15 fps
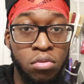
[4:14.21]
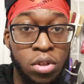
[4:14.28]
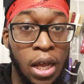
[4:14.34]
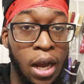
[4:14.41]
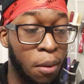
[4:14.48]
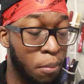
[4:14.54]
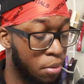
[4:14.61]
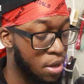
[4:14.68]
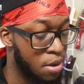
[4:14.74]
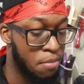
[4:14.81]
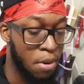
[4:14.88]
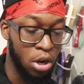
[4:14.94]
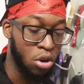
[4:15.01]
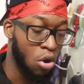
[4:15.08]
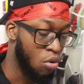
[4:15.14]
Like I'm putting
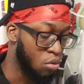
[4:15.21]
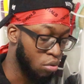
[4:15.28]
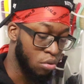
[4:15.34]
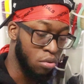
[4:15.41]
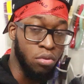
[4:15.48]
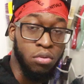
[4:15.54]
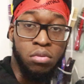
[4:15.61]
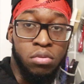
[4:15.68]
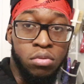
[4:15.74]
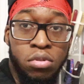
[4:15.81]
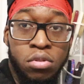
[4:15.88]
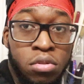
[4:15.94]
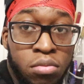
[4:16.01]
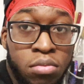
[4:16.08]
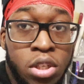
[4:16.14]
my coat on.
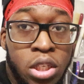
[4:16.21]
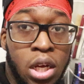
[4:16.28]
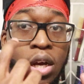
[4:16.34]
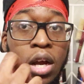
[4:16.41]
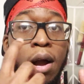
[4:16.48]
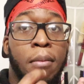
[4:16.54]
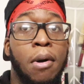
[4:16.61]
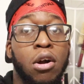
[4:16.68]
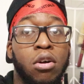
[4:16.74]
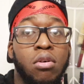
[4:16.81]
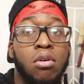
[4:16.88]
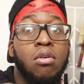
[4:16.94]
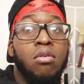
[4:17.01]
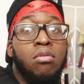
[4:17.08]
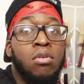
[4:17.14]
You know what I'm saying? Got my
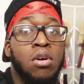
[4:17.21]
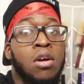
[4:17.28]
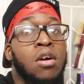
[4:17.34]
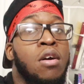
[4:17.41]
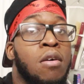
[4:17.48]
coat.